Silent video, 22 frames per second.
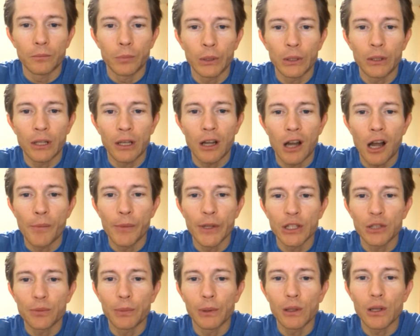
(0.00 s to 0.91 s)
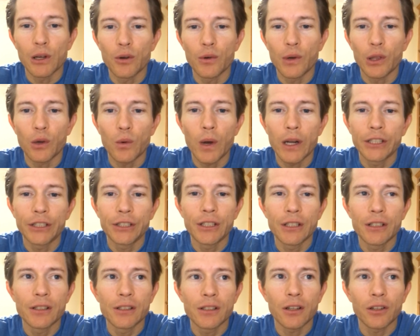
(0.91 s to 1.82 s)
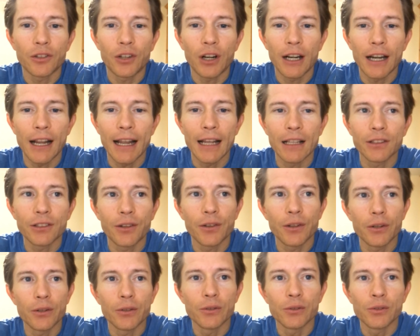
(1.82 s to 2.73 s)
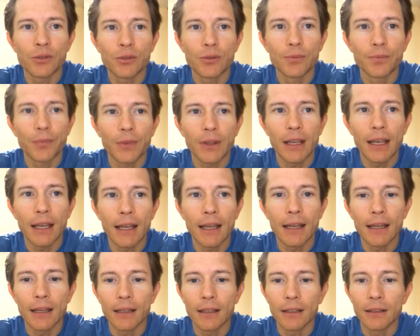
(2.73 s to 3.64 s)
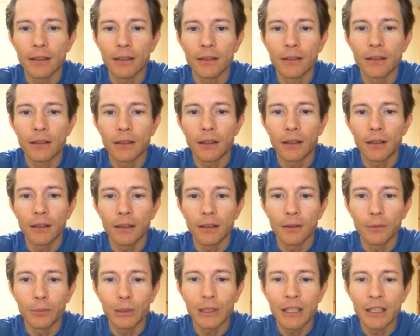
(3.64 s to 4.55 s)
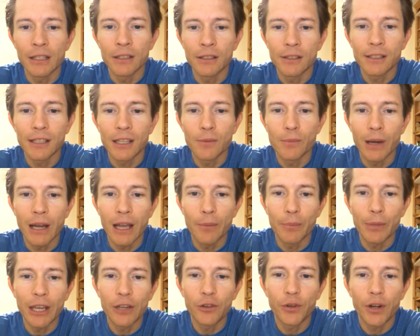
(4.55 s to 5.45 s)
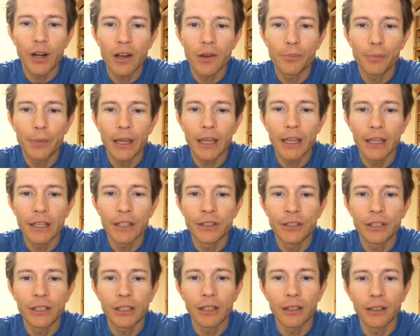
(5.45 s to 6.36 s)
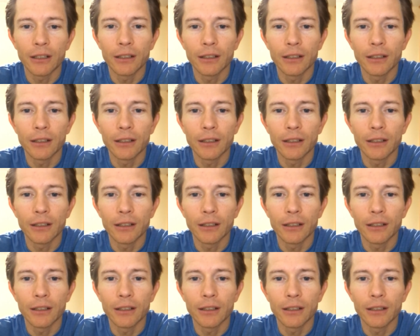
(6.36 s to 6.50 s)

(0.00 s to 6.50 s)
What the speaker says: put the comments below with questions. I'll try to answer those. And please see my Patreon page.